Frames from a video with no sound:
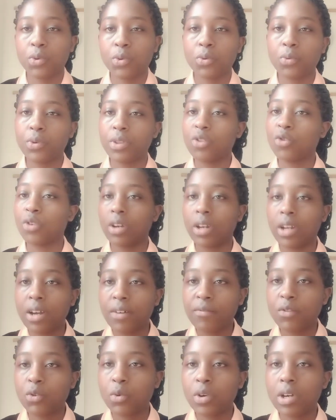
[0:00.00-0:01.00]
with your
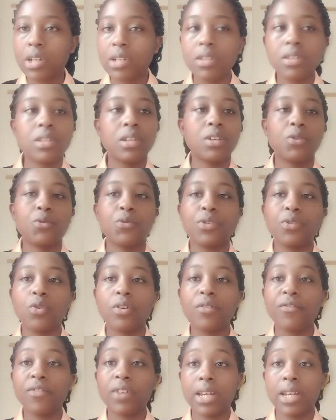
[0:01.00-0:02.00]
loved ones and with your
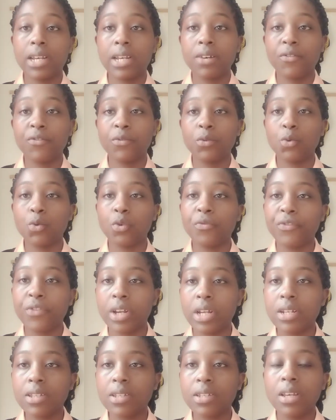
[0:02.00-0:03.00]

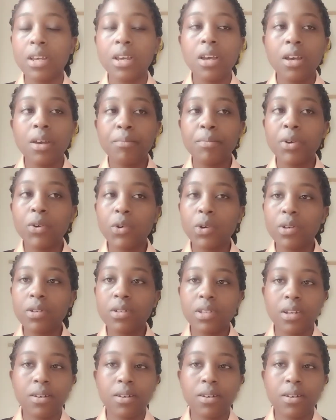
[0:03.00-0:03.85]
friends, because